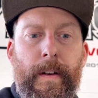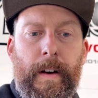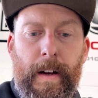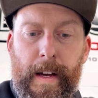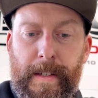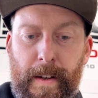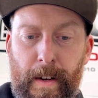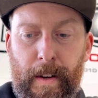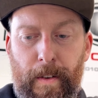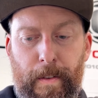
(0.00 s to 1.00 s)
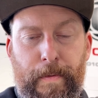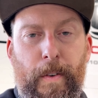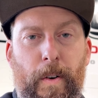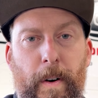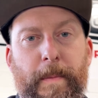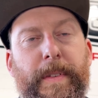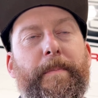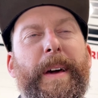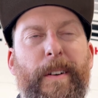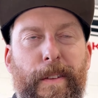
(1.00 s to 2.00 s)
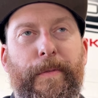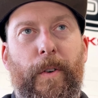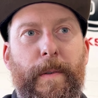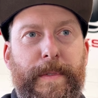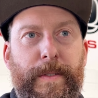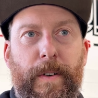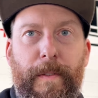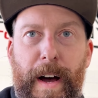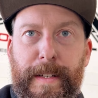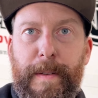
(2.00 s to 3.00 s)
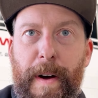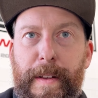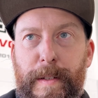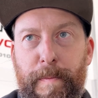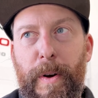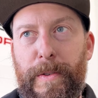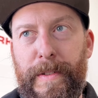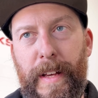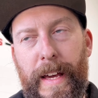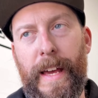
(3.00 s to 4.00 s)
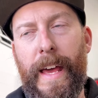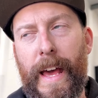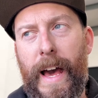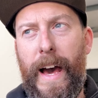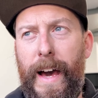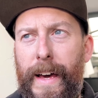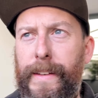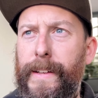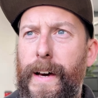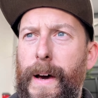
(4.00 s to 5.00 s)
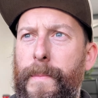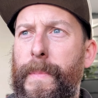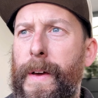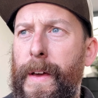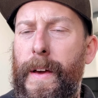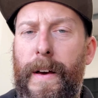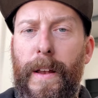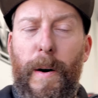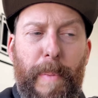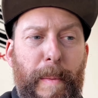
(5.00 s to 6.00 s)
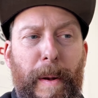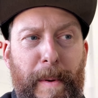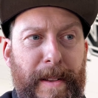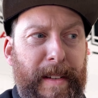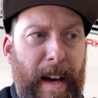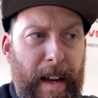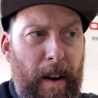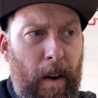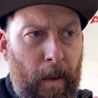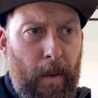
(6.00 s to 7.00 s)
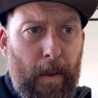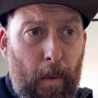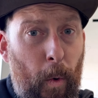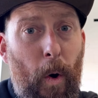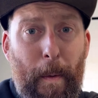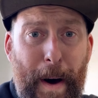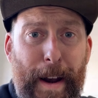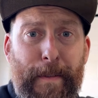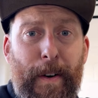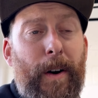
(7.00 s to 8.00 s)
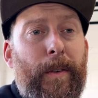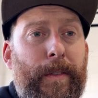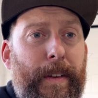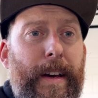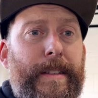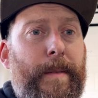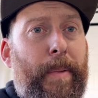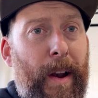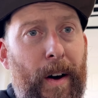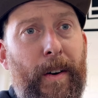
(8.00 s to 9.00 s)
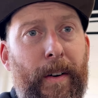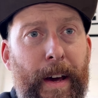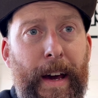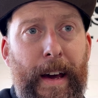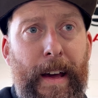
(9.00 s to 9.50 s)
Okay, so looking on the forums, I've been on the forums and sort of asked about this boost thing, and a lot of people have been saying, oh, the water manifold, there's a plug on it,